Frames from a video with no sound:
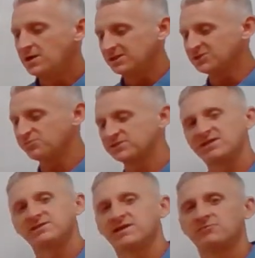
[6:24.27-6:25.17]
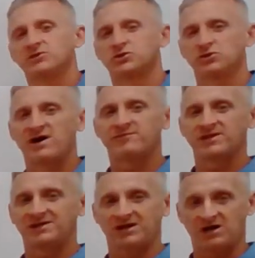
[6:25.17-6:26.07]
Let's pretend that they were
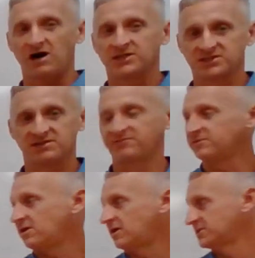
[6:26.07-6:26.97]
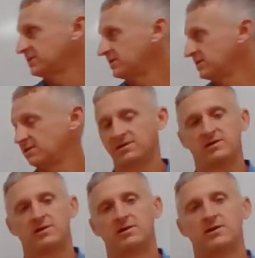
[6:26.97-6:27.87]
driving at a constant velocity.
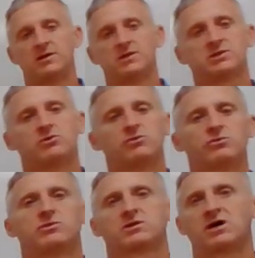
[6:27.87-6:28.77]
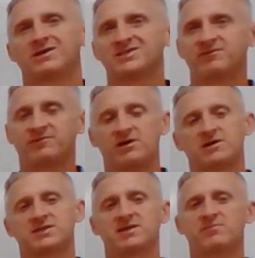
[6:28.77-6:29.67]
So constant
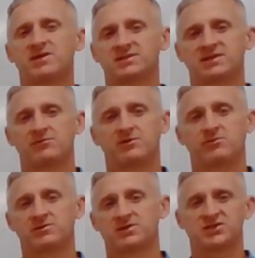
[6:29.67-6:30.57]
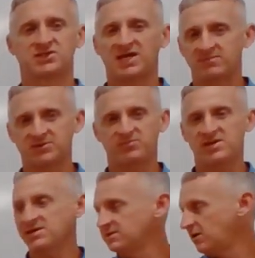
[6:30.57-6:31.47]
velocity means that they were going the same
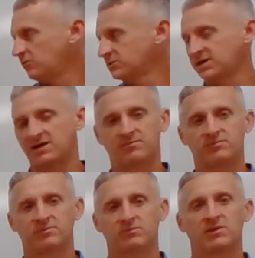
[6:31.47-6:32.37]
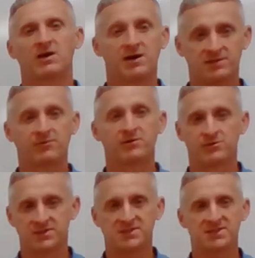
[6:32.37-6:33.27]
speed the whole time, and they were
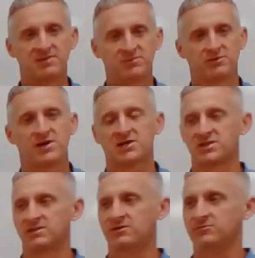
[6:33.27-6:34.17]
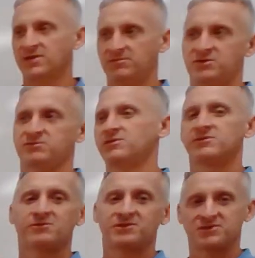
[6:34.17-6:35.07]
going the same direction the whole time. So they
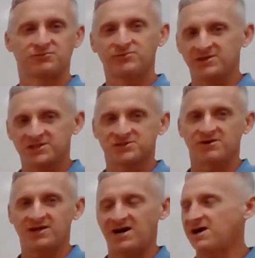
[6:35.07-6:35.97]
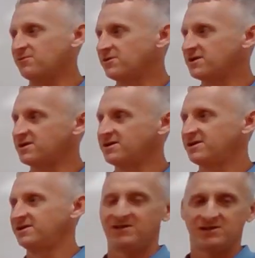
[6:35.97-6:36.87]
were on this really straight highway,
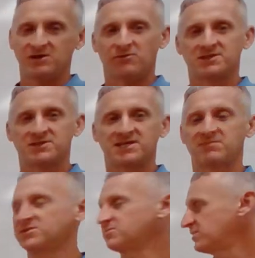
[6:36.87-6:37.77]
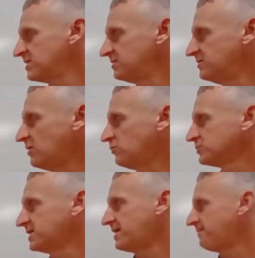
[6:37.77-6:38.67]
going the same speed the whole
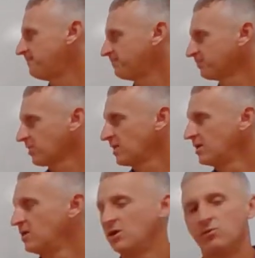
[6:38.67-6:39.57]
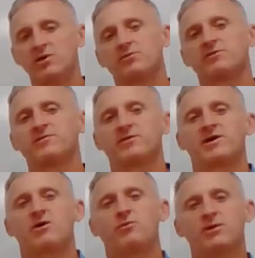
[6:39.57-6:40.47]
time. We want to figure
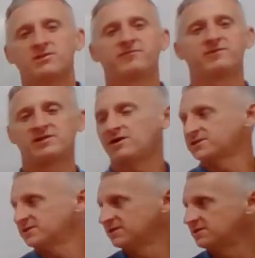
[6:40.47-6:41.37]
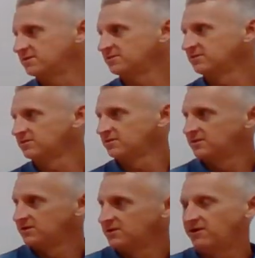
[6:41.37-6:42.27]
out what the velocity
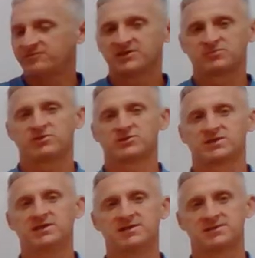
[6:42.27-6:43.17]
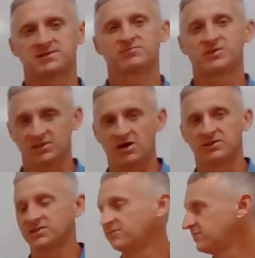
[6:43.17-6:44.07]
of this person is, the
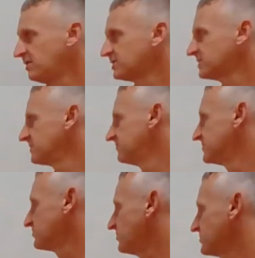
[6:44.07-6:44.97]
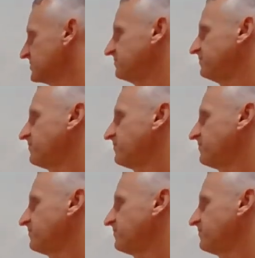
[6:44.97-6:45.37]
constant velocity of this person.